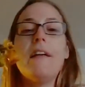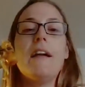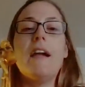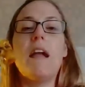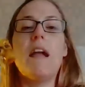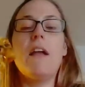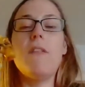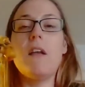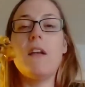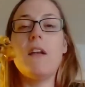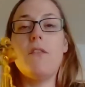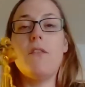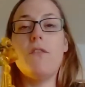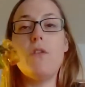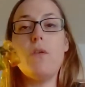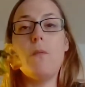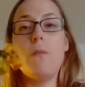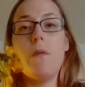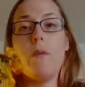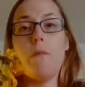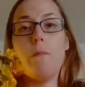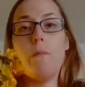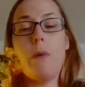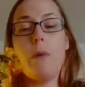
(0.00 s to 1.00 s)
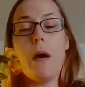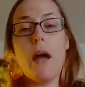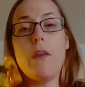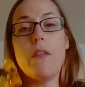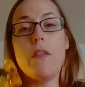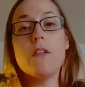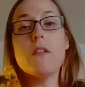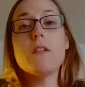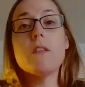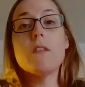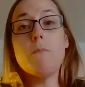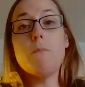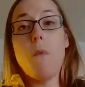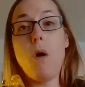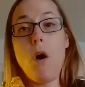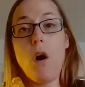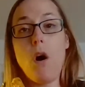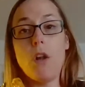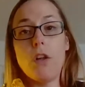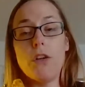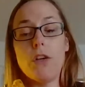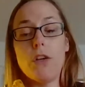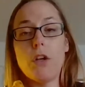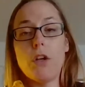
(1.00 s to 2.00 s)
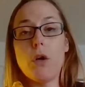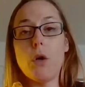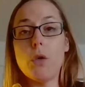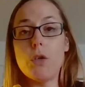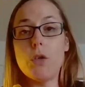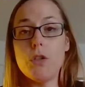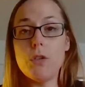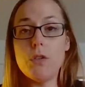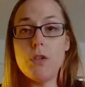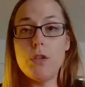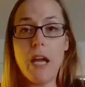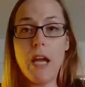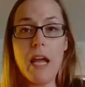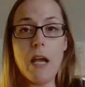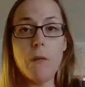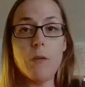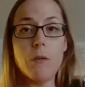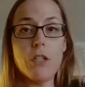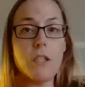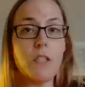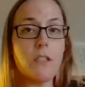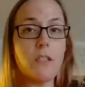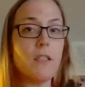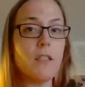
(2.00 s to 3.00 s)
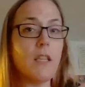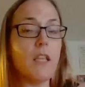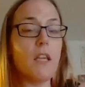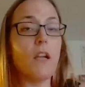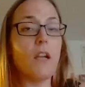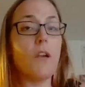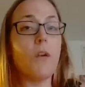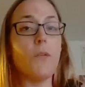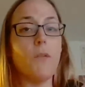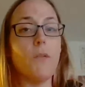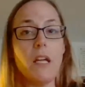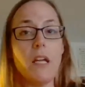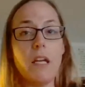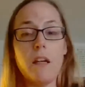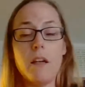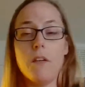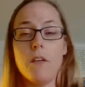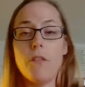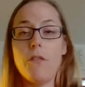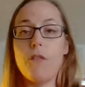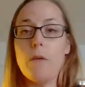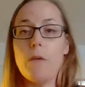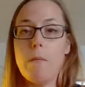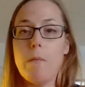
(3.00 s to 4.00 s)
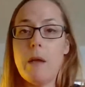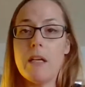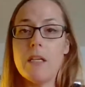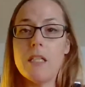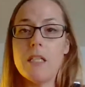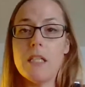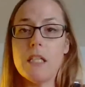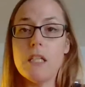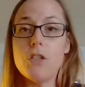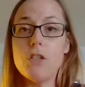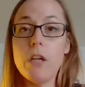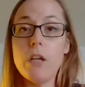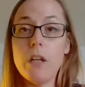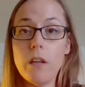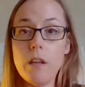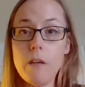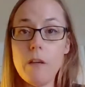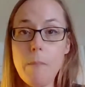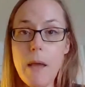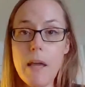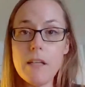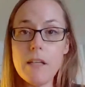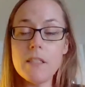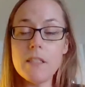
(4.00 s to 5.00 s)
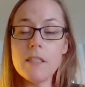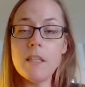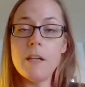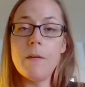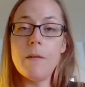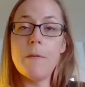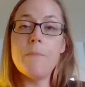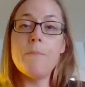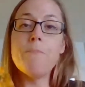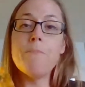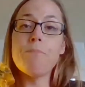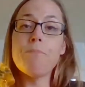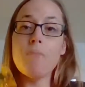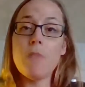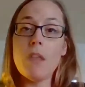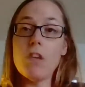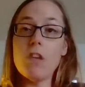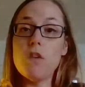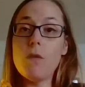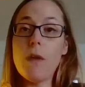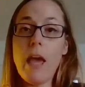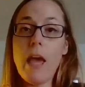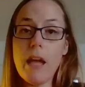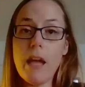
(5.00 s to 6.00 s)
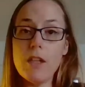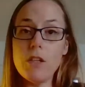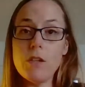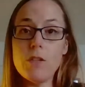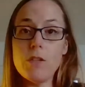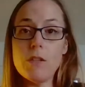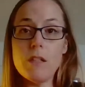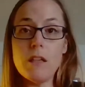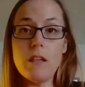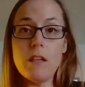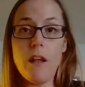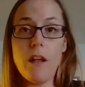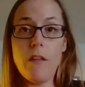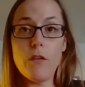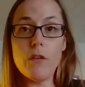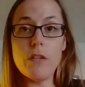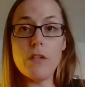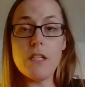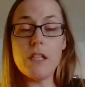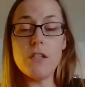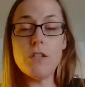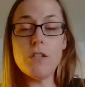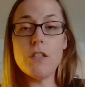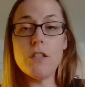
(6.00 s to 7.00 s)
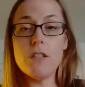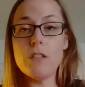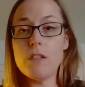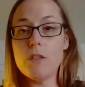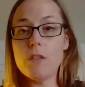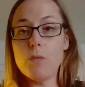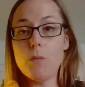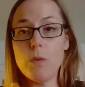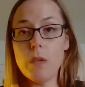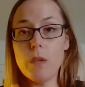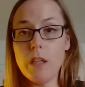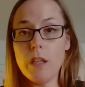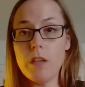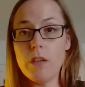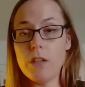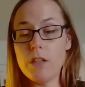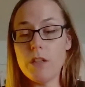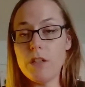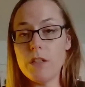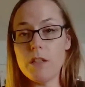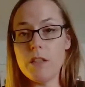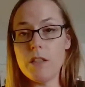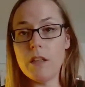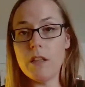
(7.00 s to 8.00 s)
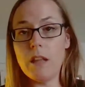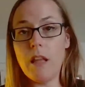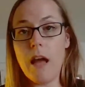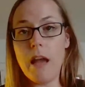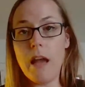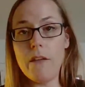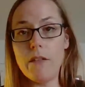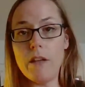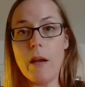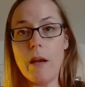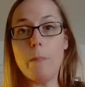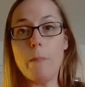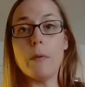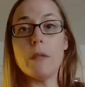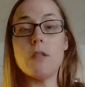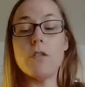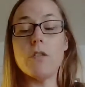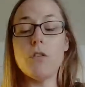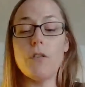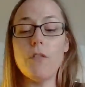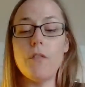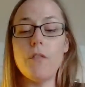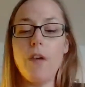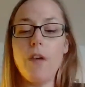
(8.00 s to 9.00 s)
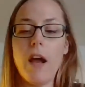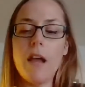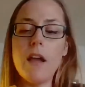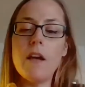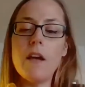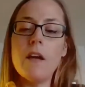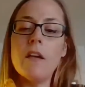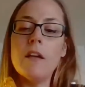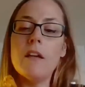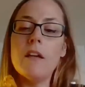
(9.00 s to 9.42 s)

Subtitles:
And then if you buy the smaller gochujang, which is the Korean fermented chili paste, you can use it in other dishes. It's really good just to liven up a stir fry.